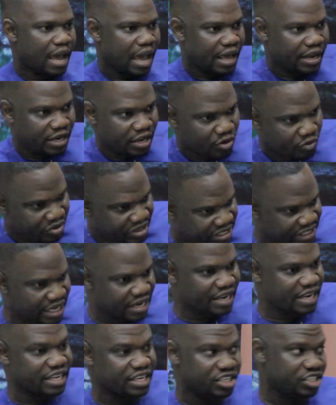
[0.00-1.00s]
And then
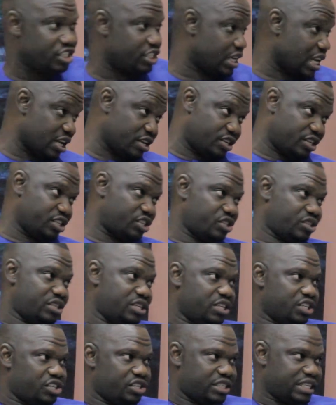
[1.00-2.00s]
recently digital
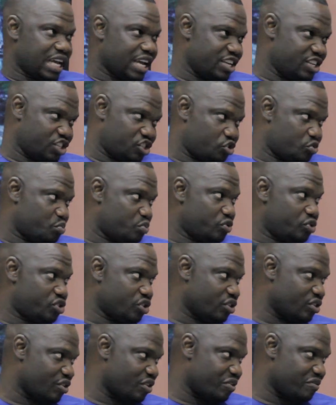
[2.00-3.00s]

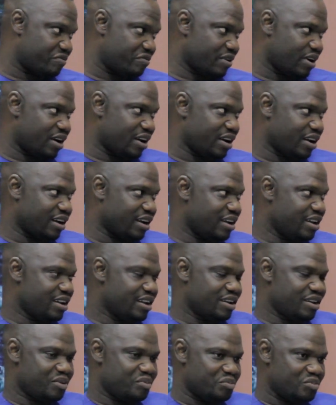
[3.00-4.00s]
distribution of
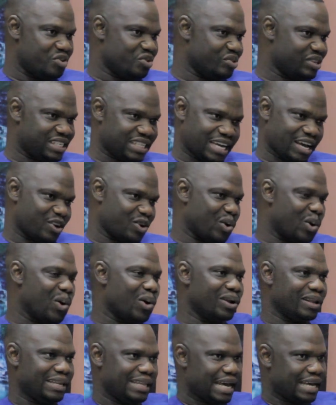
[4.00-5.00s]
music and
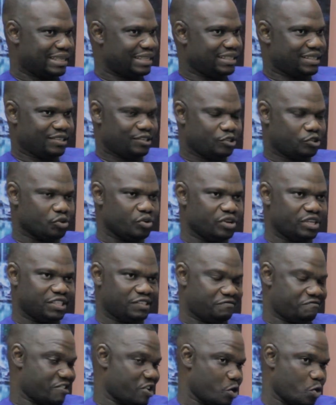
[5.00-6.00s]
all that. So
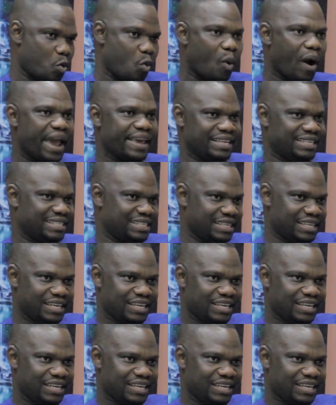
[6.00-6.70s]
it's very wide.